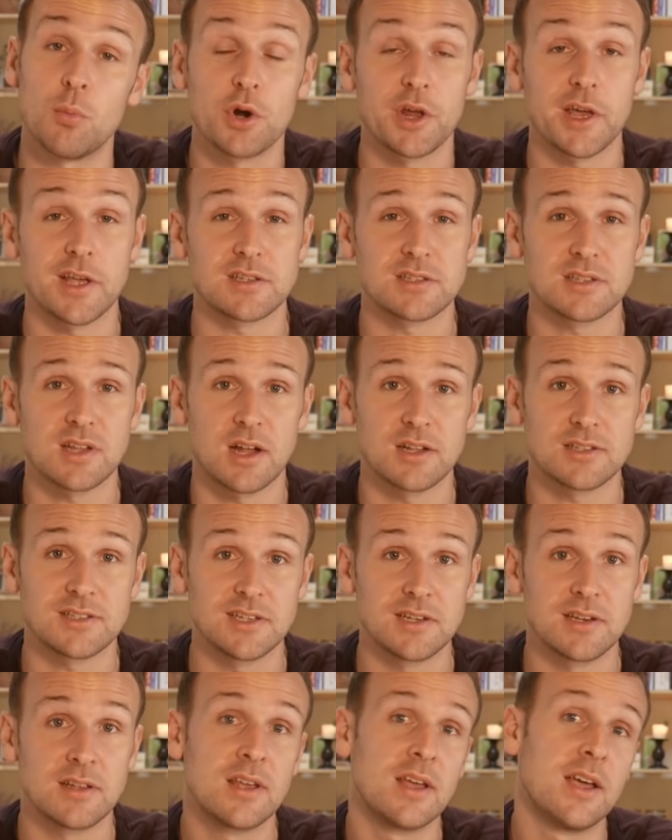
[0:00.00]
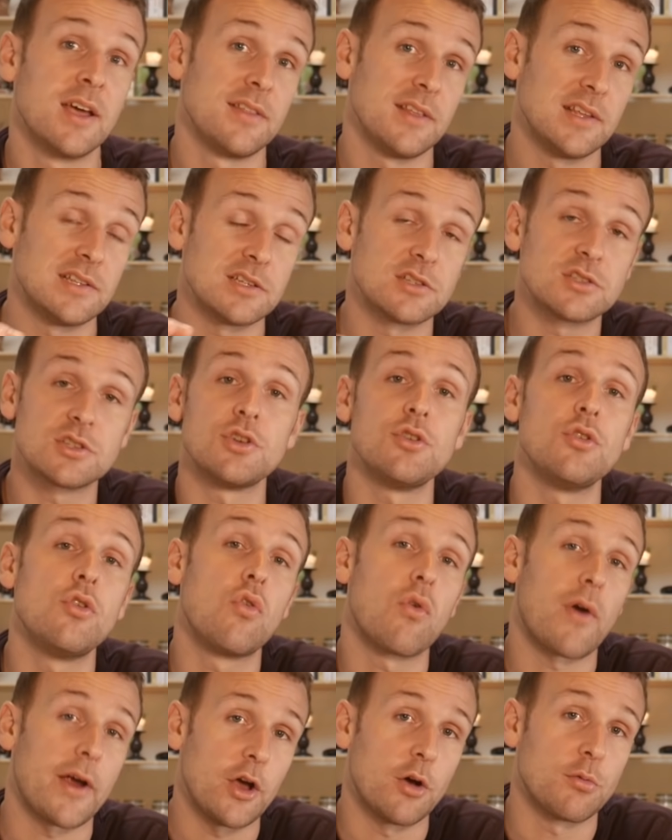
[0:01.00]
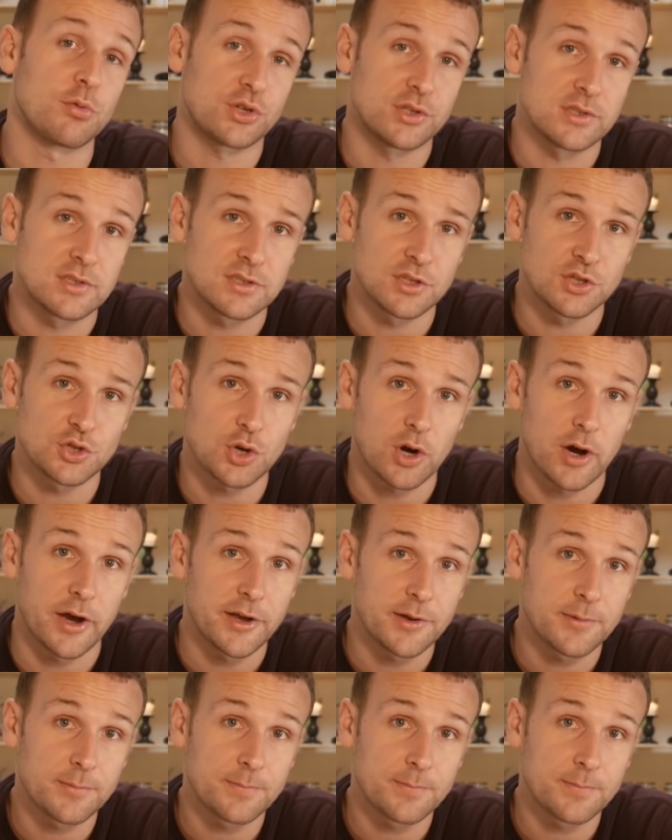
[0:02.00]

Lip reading: want to get started, these are two great options to try.